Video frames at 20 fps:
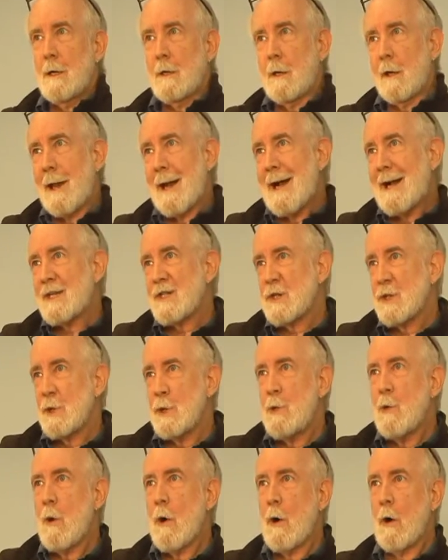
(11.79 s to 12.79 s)
Class
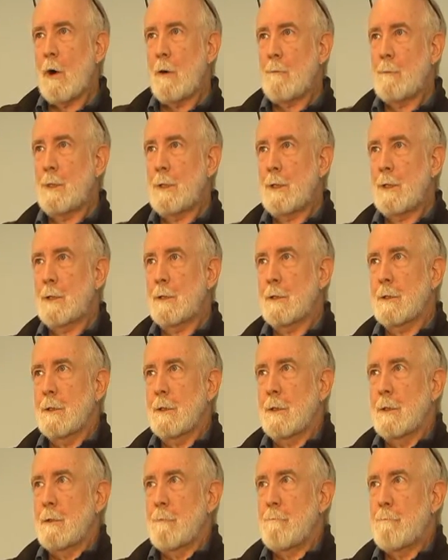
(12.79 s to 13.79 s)
2 heartbeat
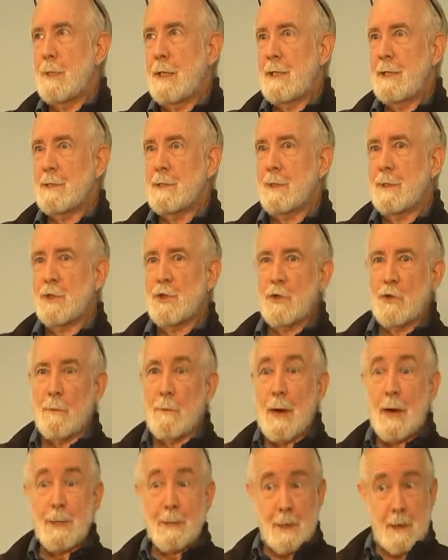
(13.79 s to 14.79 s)
means that you're
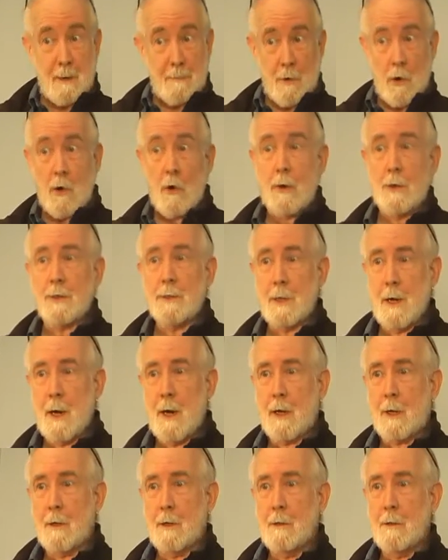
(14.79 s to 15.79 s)
about to have a heart
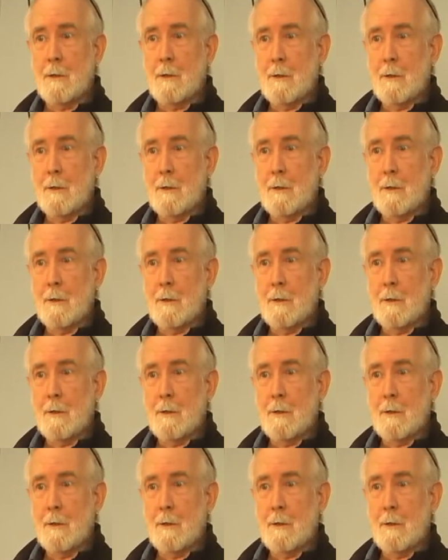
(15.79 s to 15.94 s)
attack.